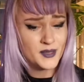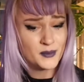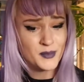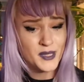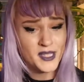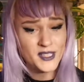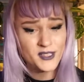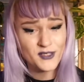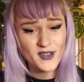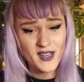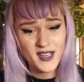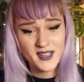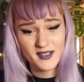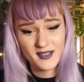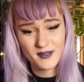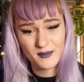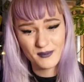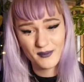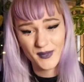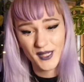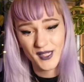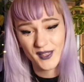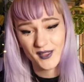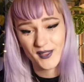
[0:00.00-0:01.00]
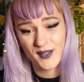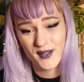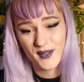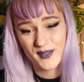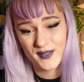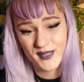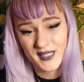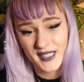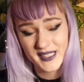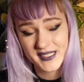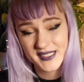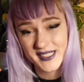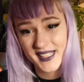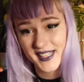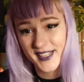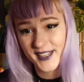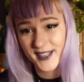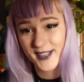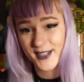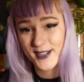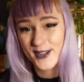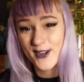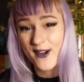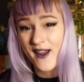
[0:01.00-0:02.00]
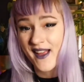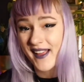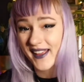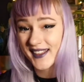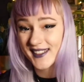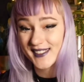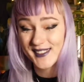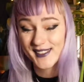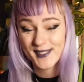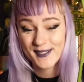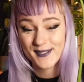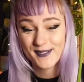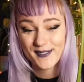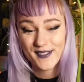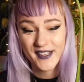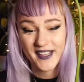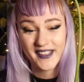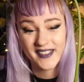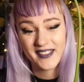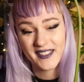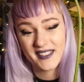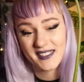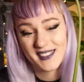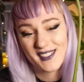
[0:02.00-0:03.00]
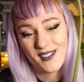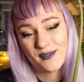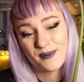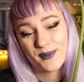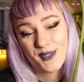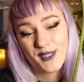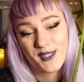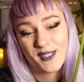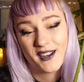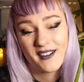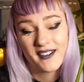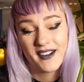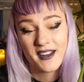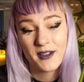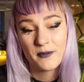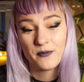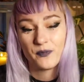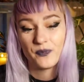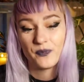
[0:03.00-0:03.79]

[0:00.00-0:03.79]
my throat is getting dry so fast. I'm sorry.